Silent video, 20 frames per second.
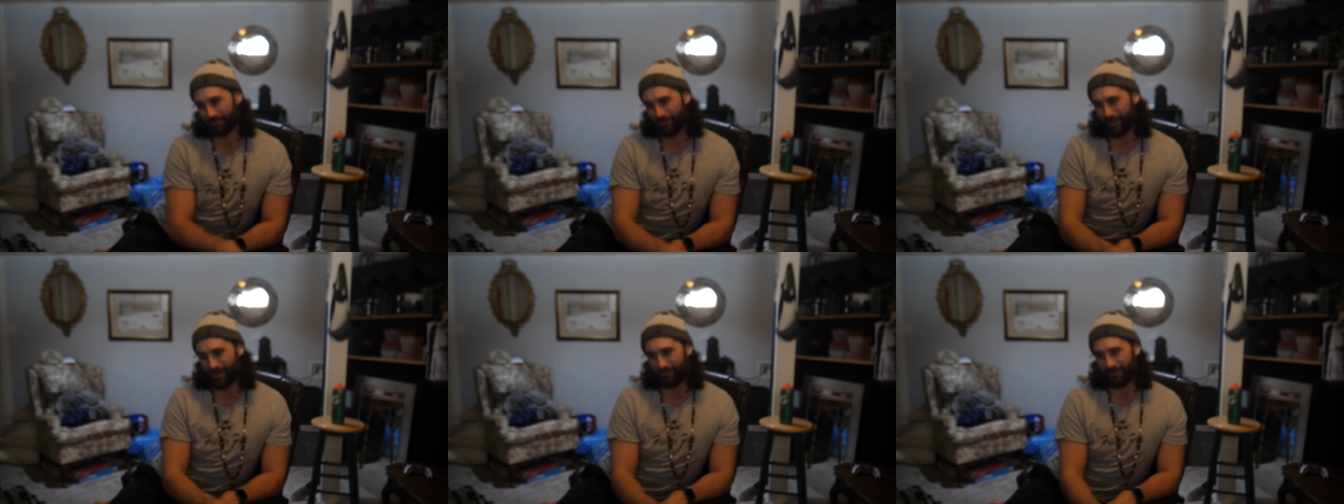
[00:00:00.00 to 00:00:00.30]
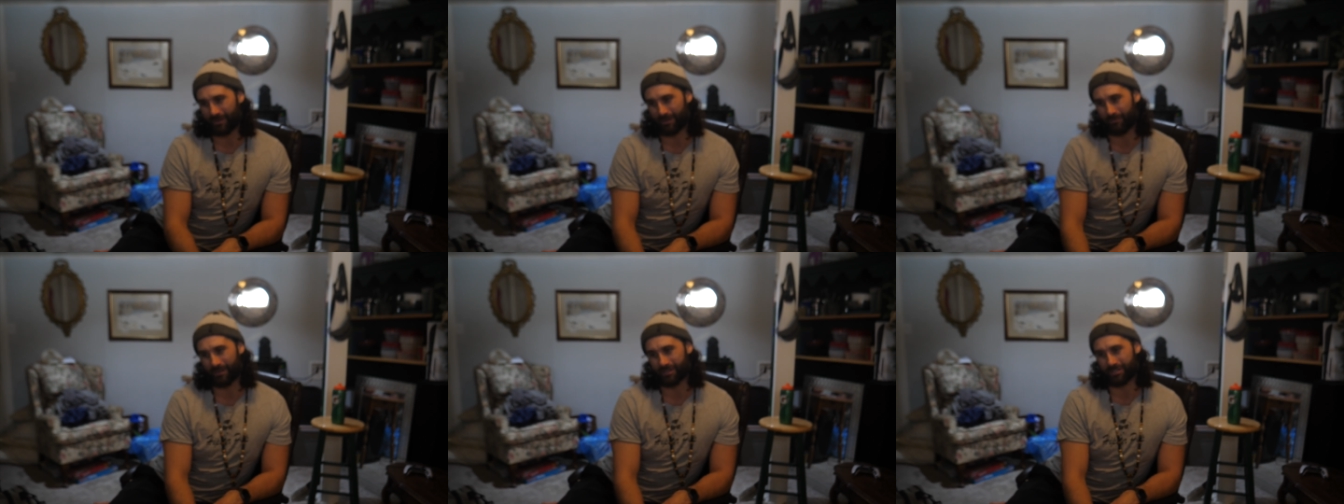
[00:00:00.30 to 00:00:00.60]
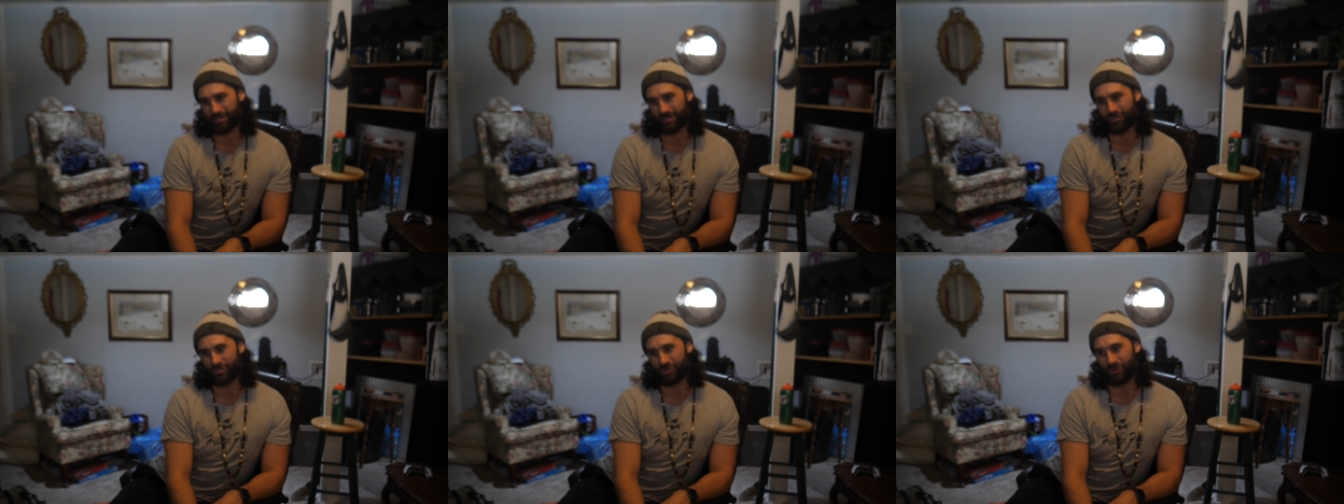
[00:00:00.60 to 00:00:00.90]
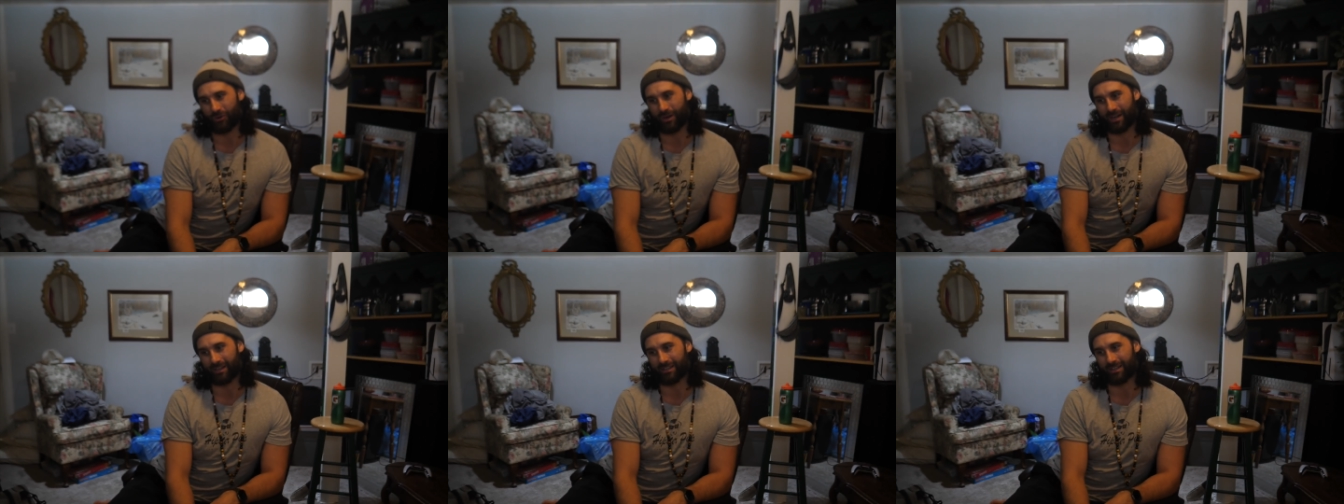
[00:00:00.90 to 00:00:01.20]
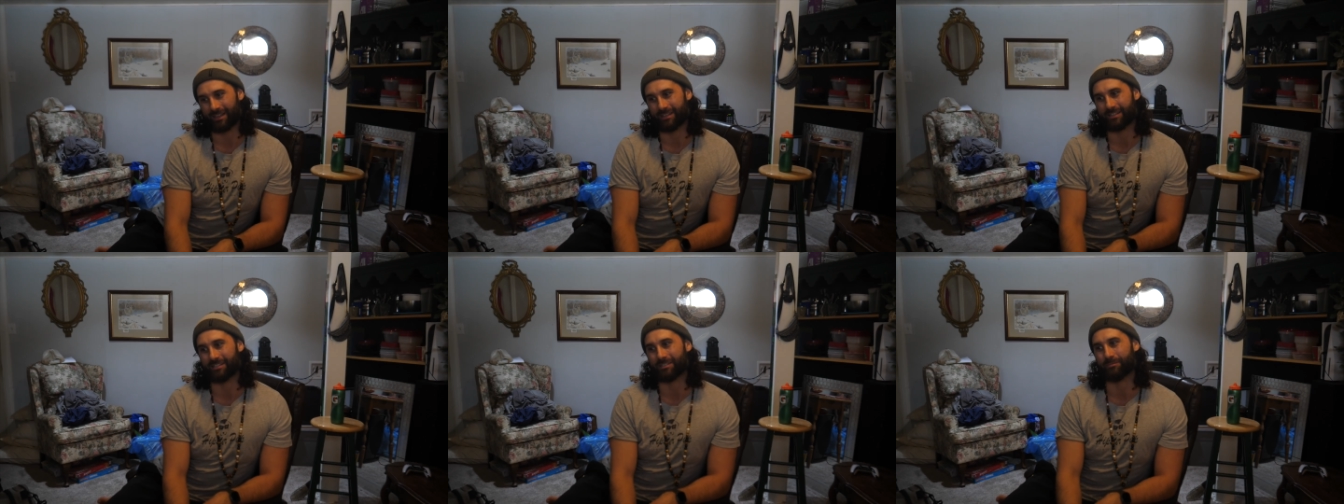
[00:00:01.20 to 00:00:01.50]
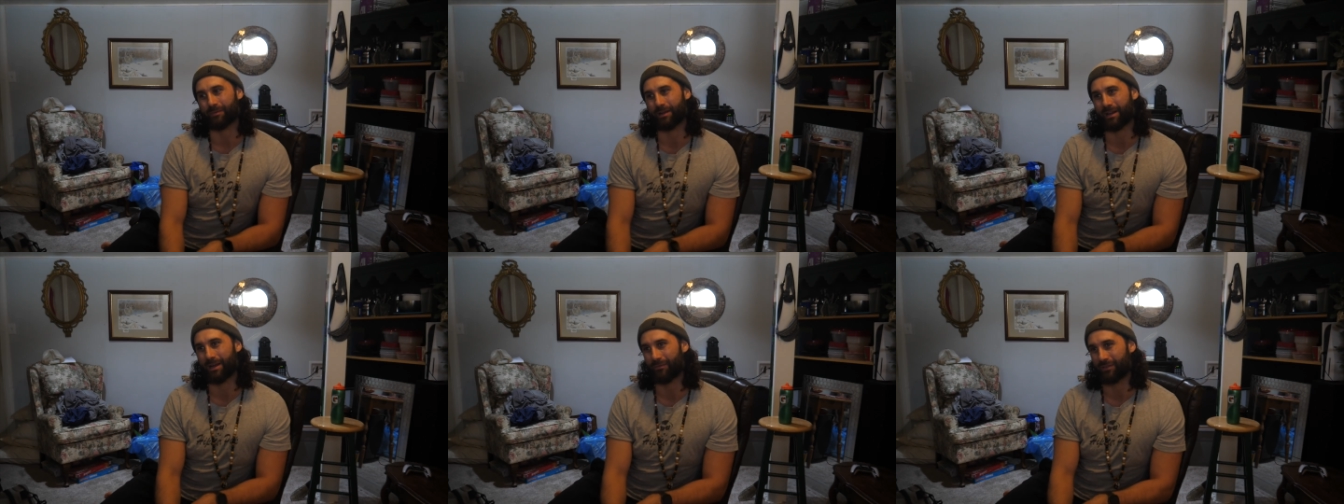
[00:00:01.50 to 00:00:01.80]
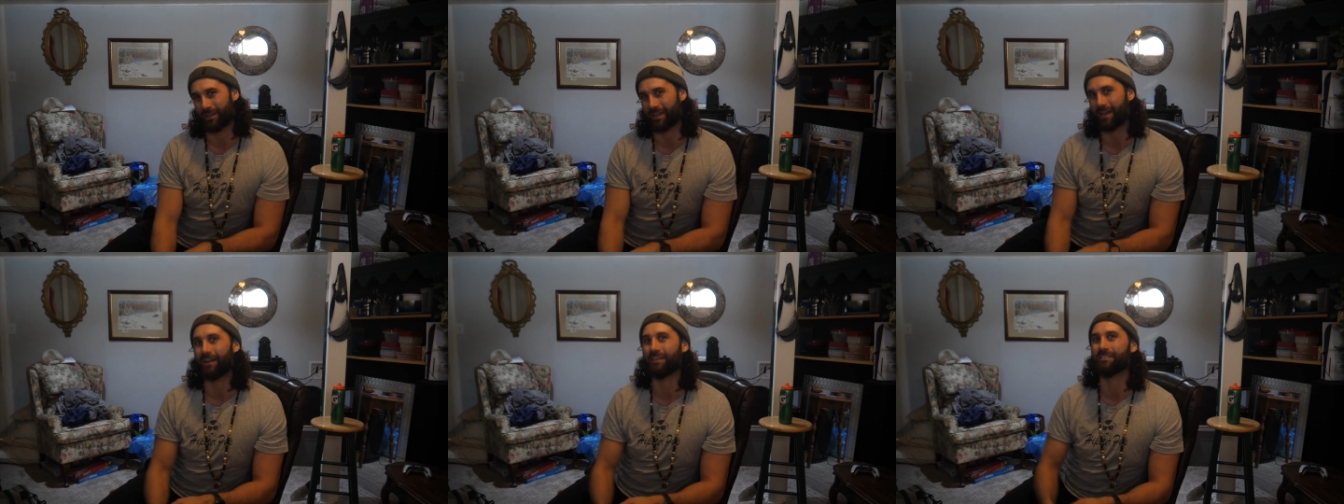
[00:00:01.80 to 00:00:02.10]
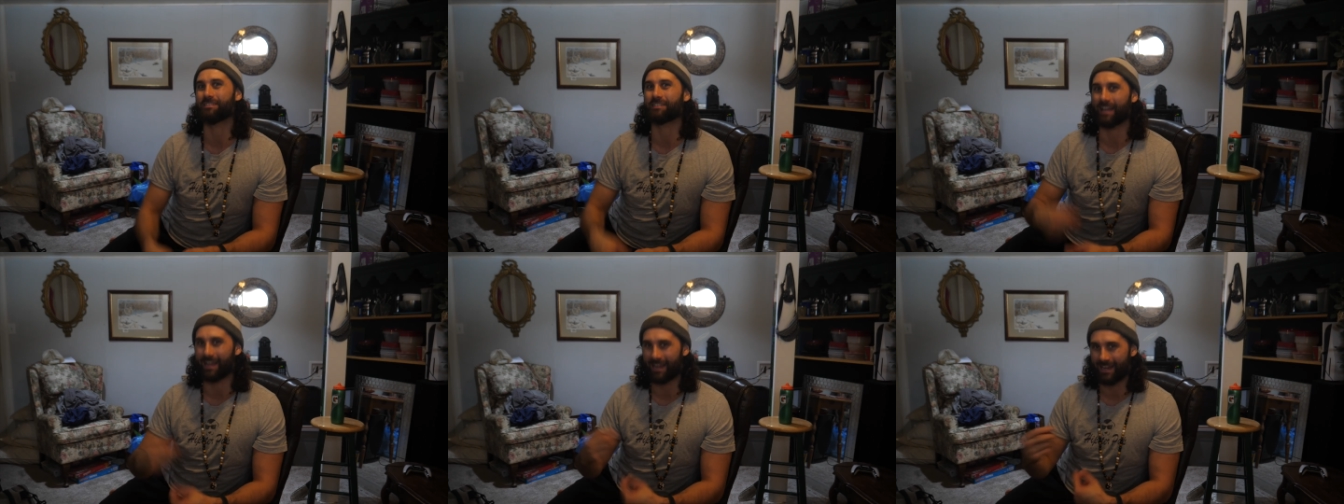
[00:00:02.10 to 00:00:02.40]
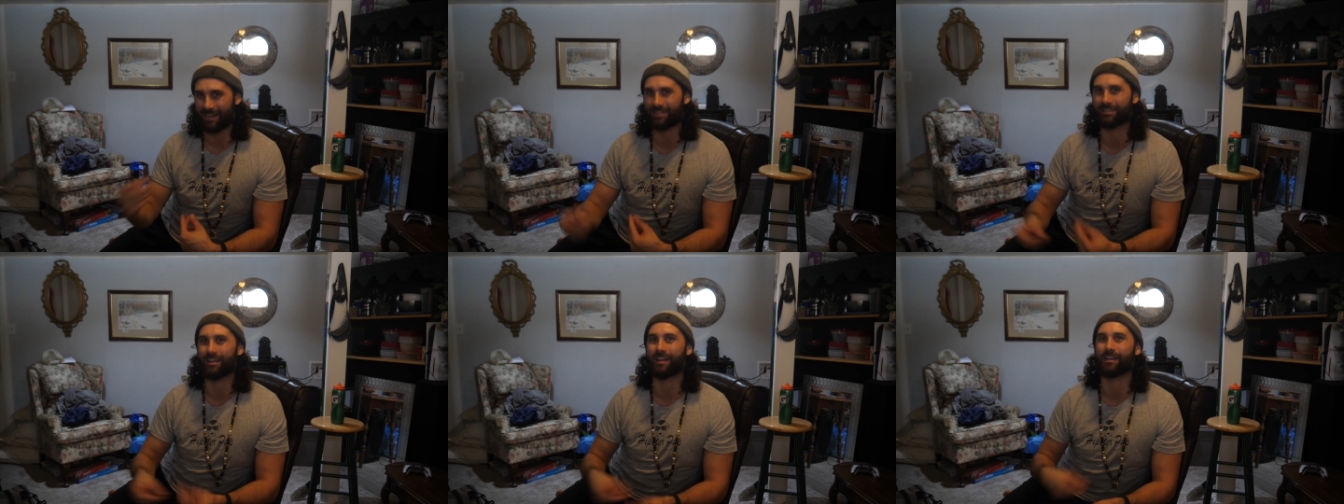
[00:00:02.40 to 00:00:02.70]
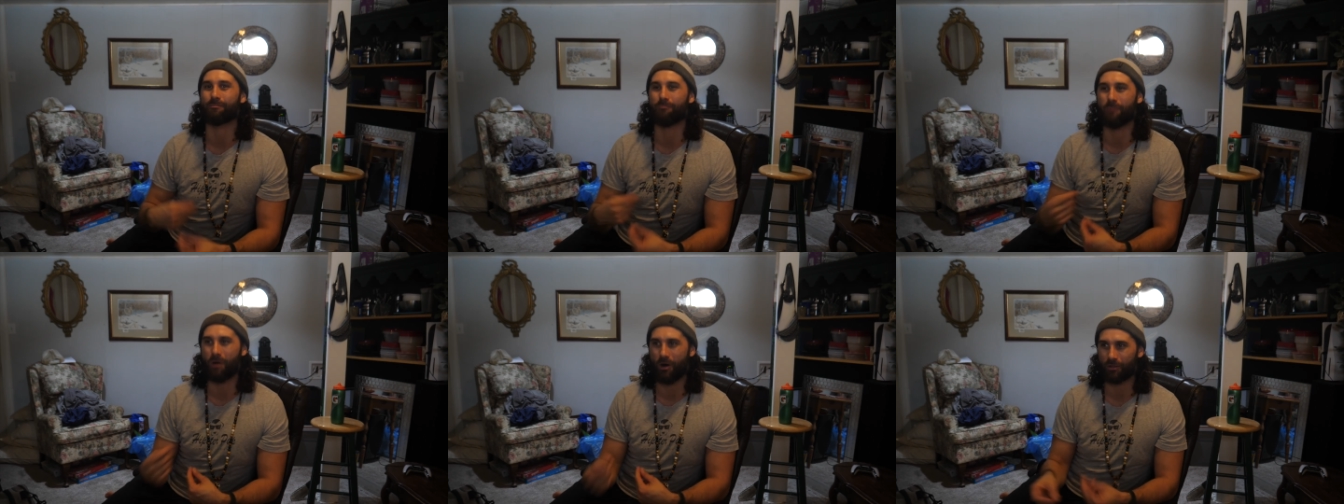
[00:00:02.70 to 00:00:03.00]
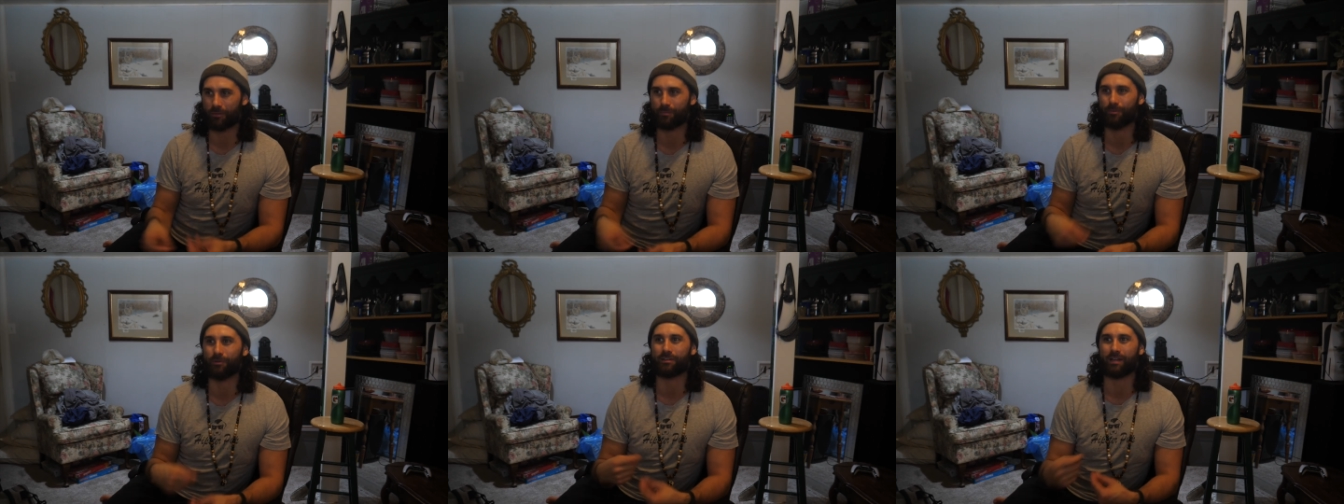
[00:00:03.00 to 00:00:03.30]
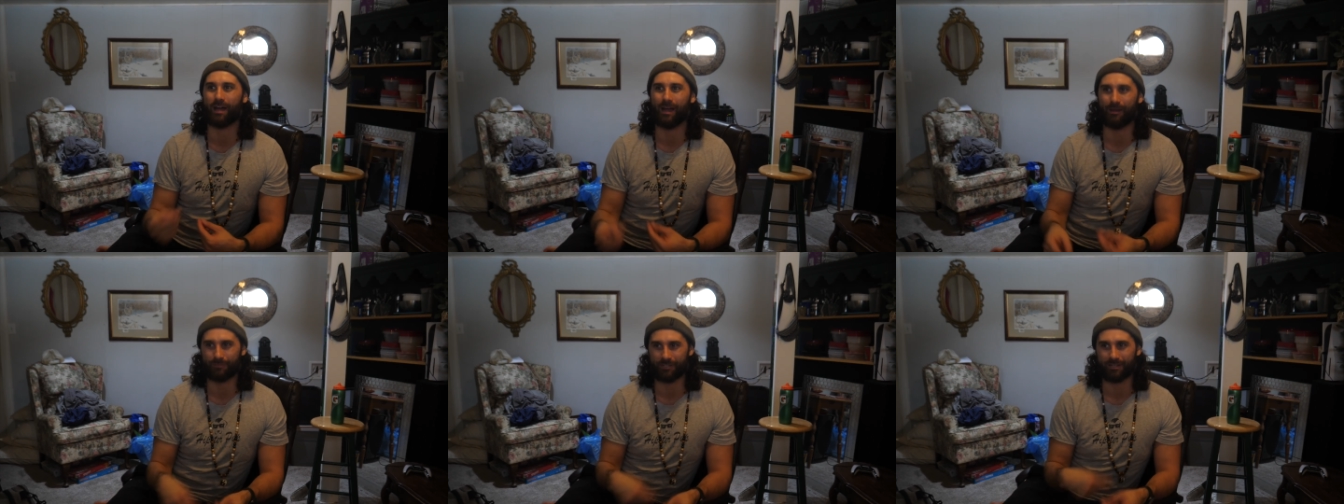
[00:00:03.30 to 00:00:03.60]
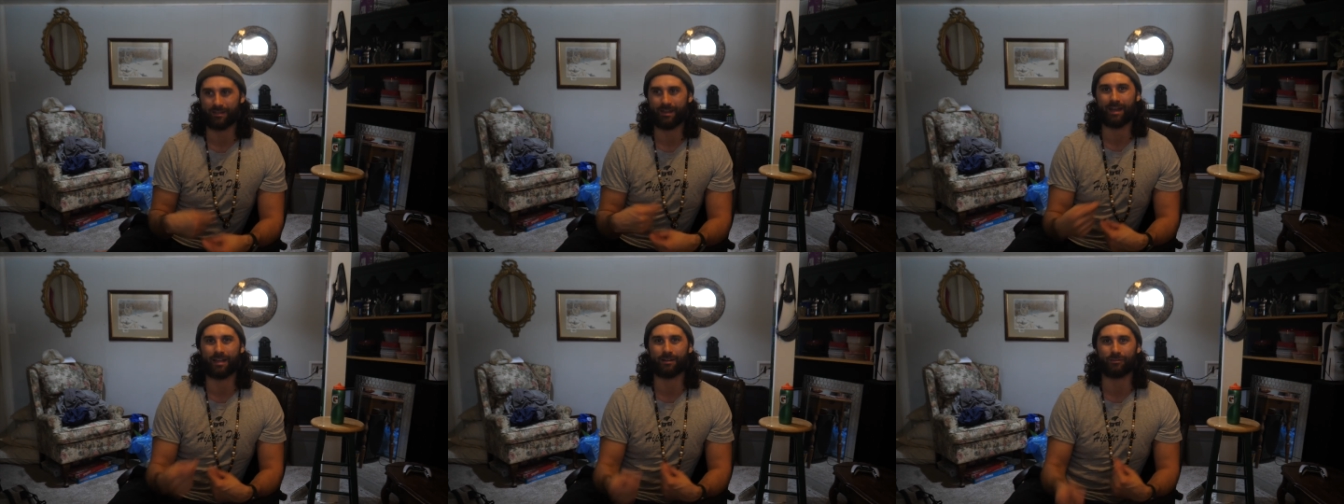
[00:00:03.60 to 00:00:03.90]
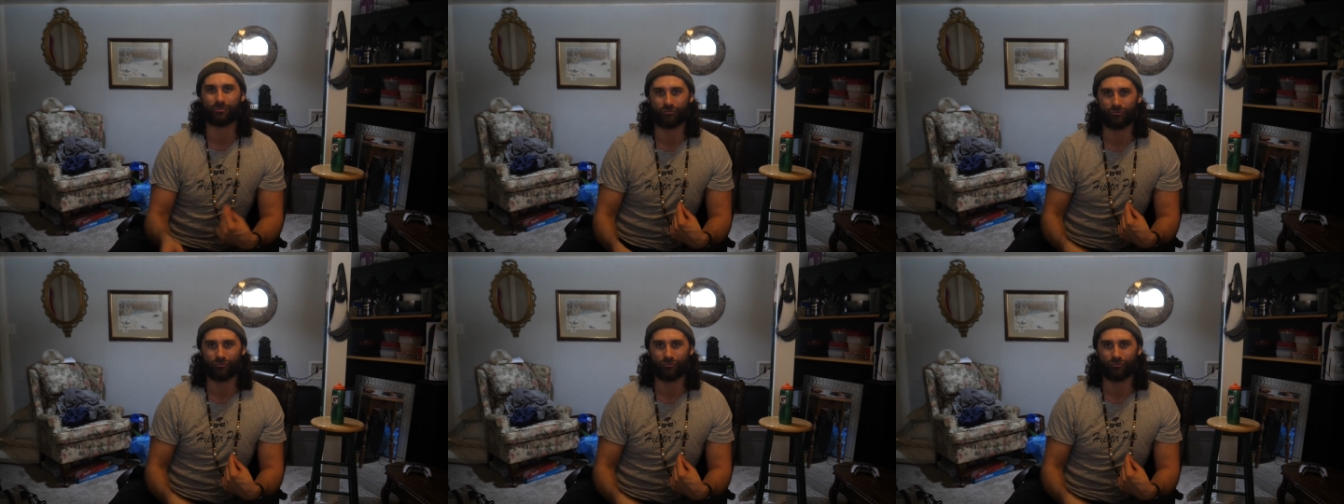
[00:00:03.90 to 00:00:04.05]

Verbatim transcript: bringing me a bunch of joy. Like just being able to get on stage like multiple times a night,